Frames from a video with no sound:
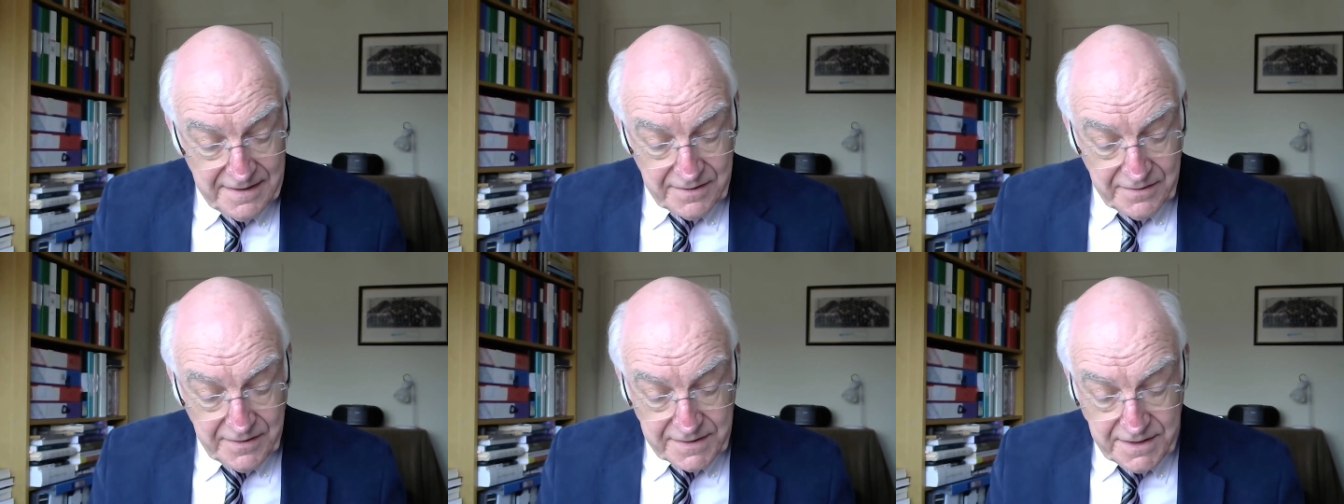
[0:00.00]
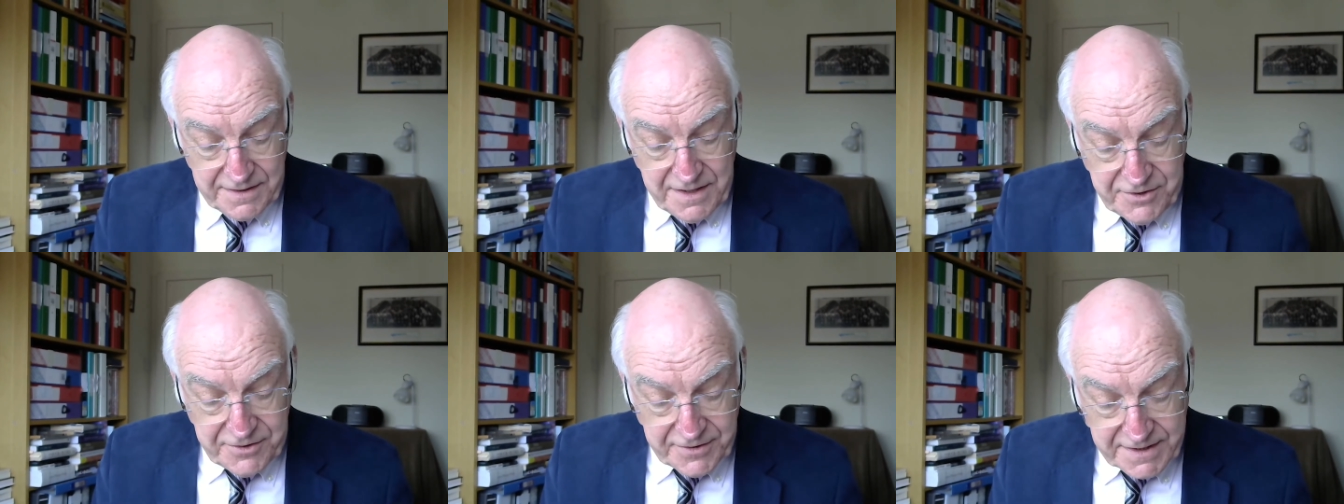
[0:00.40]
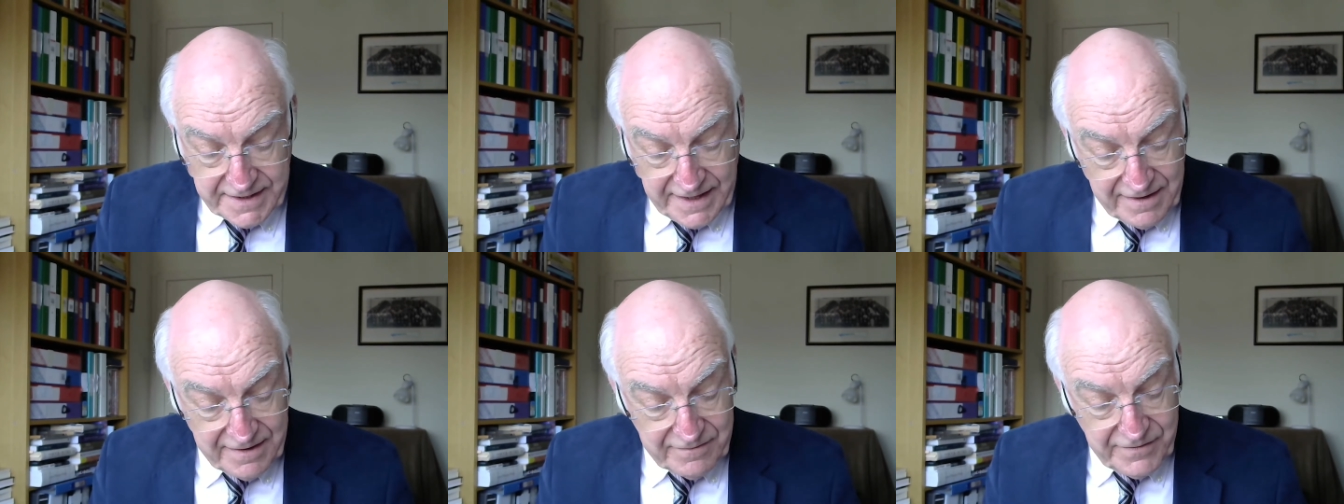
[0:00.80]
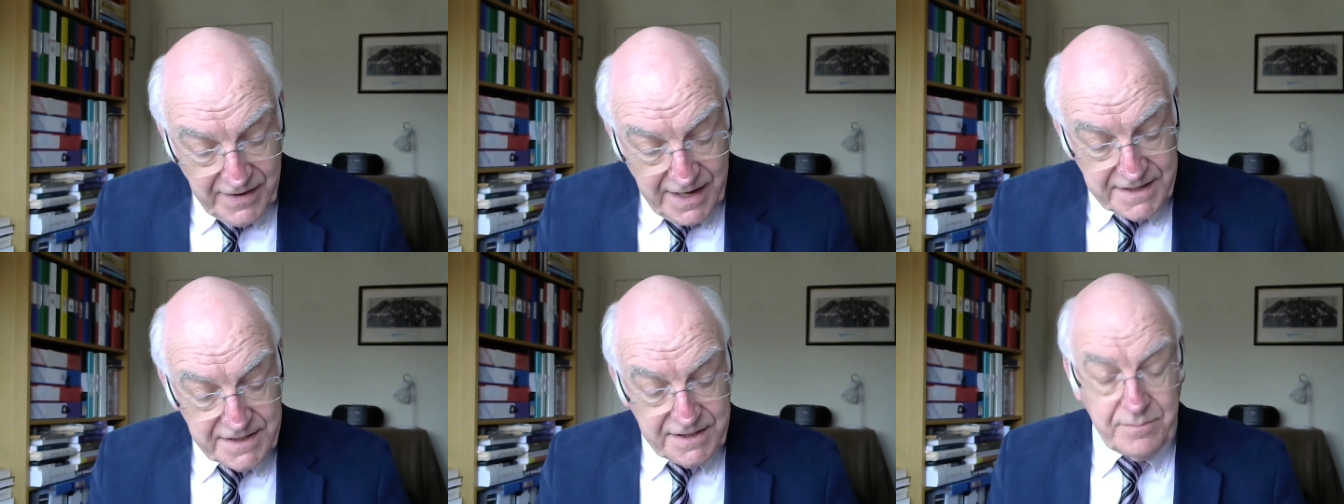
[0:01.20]
There's an interesting
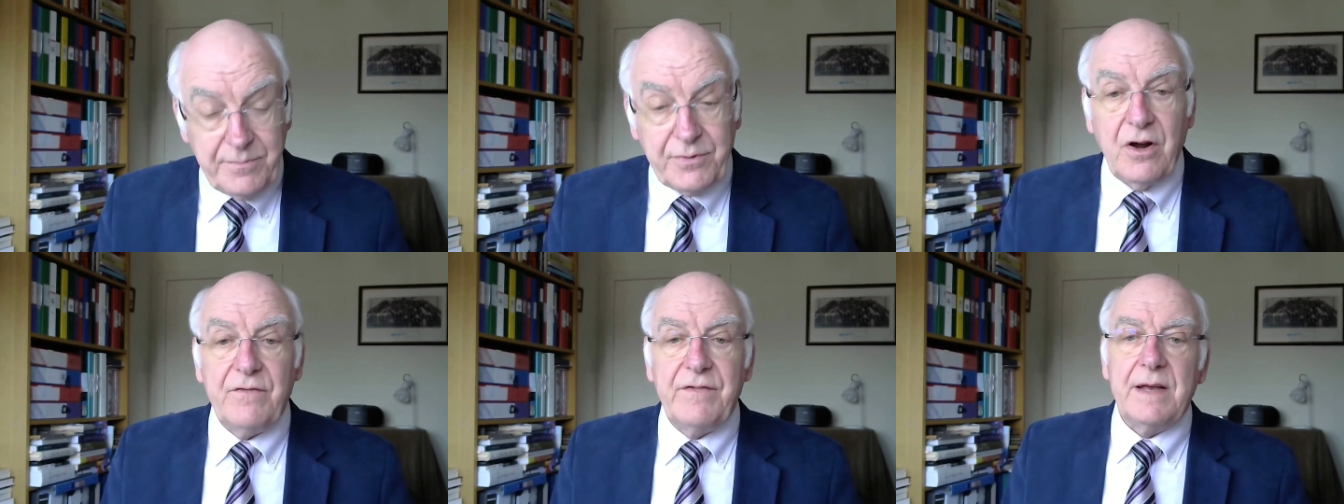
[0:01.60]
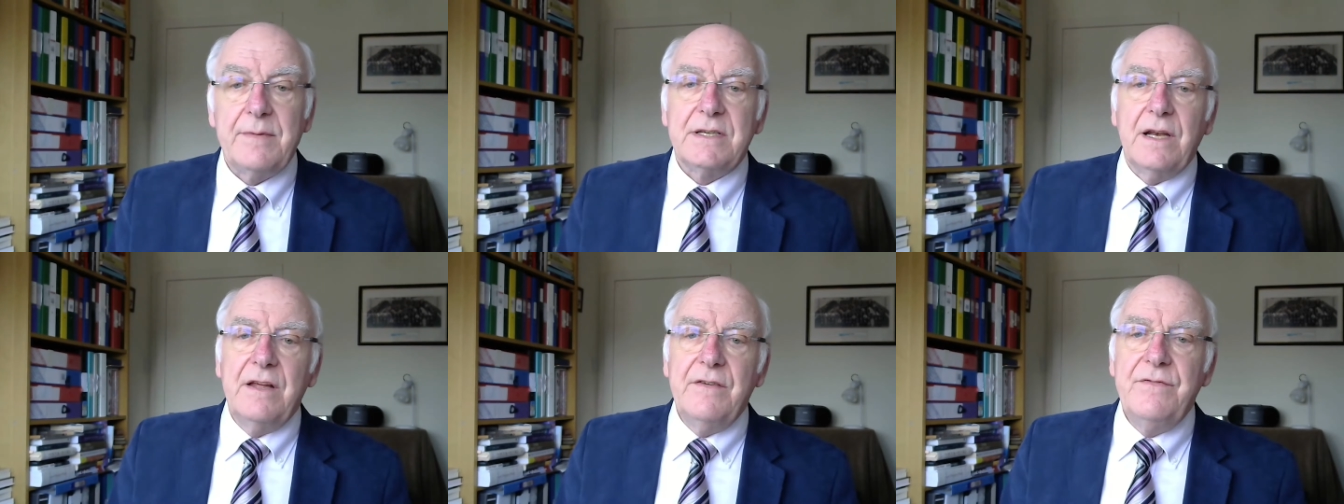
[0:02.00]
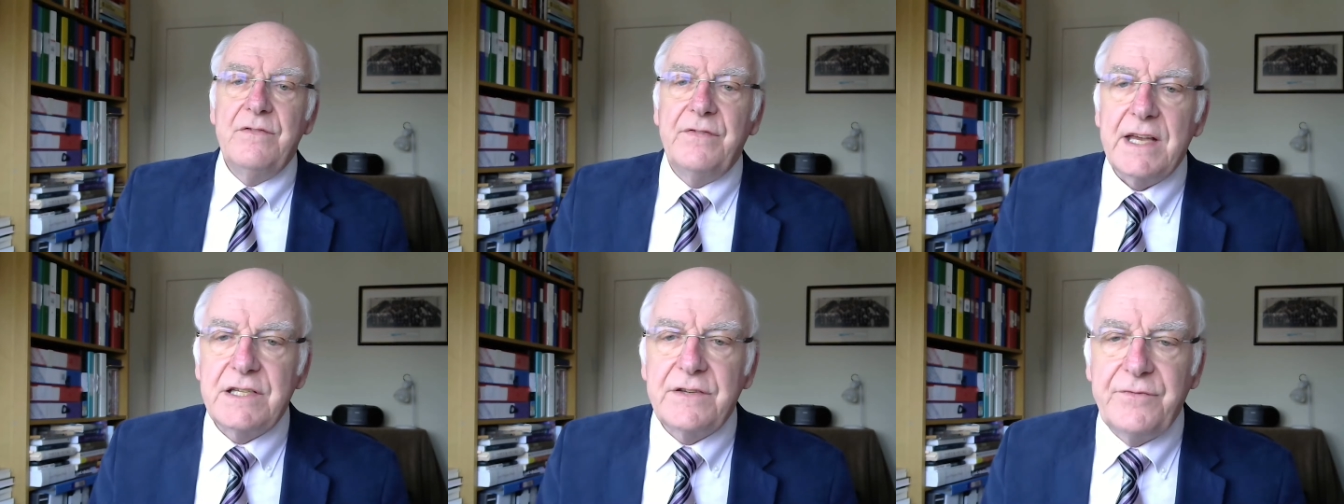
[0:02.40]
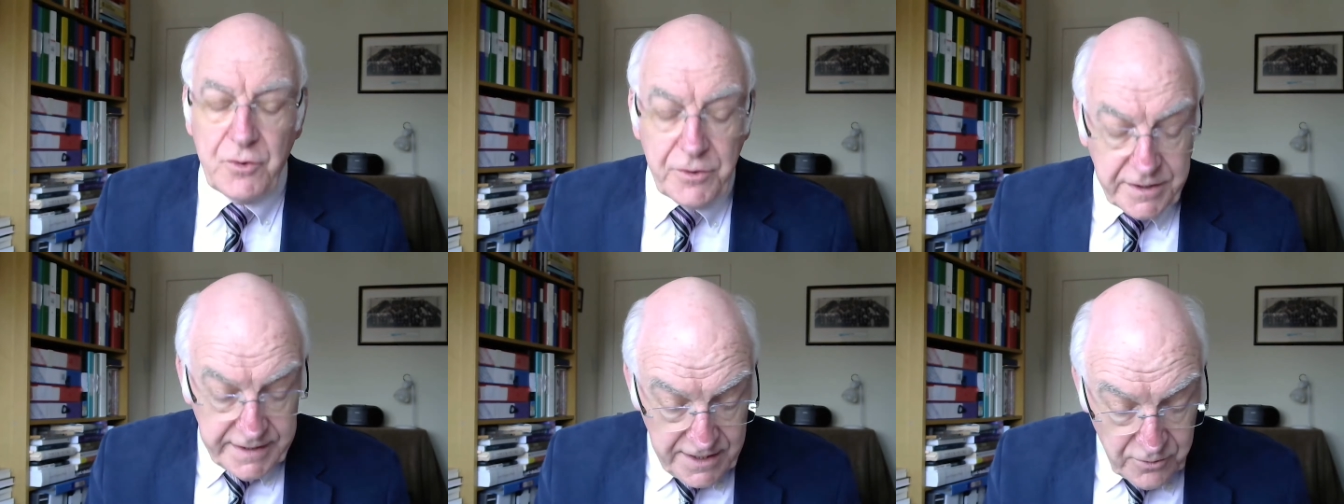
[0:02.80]
verse in Proverbs 11, verse
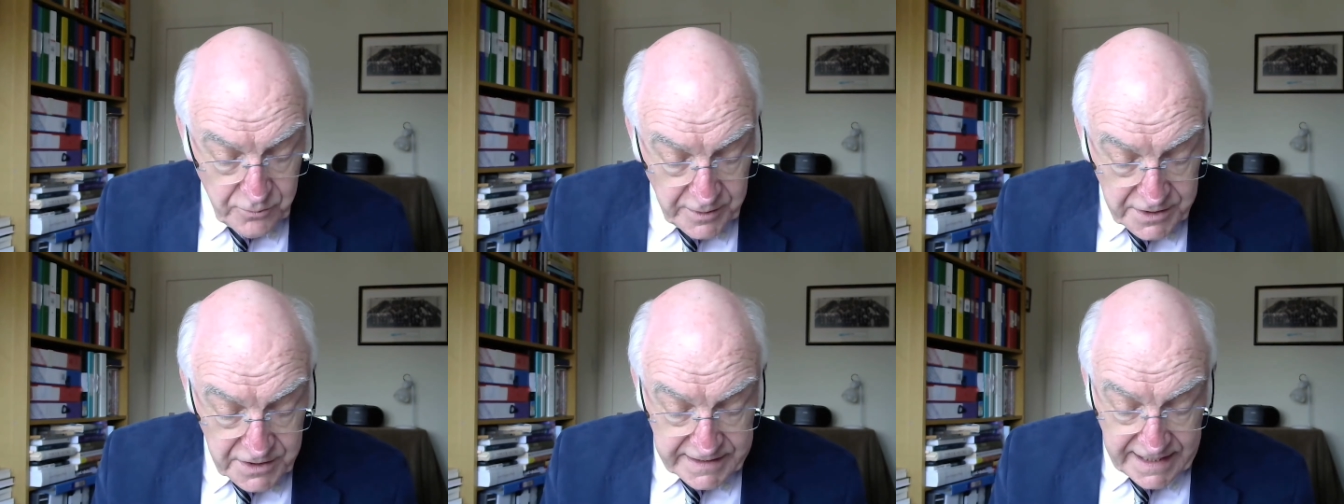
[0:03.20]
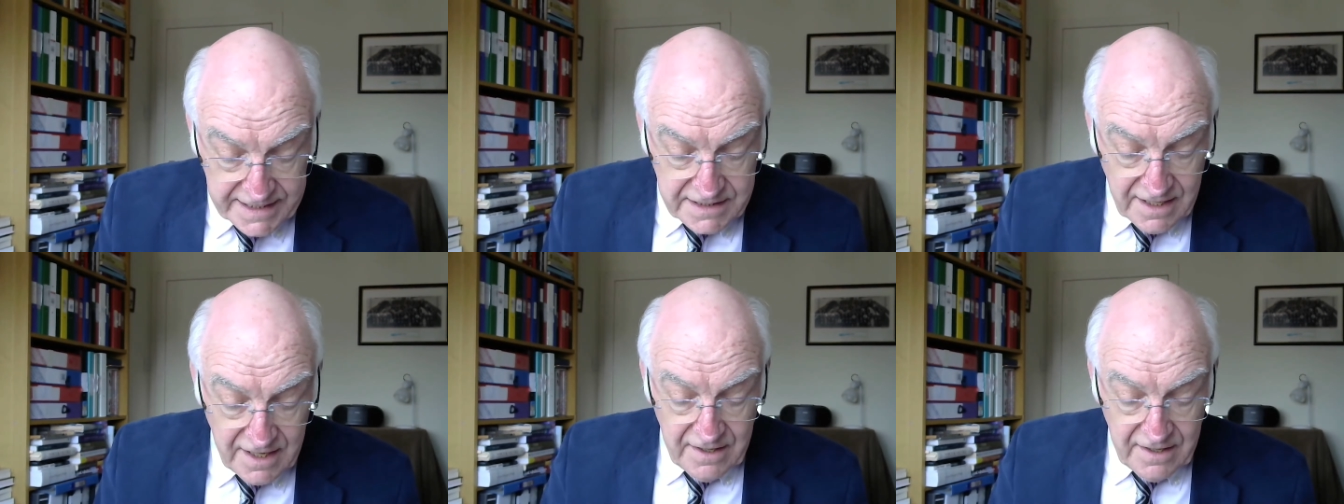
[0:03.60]
14, which says,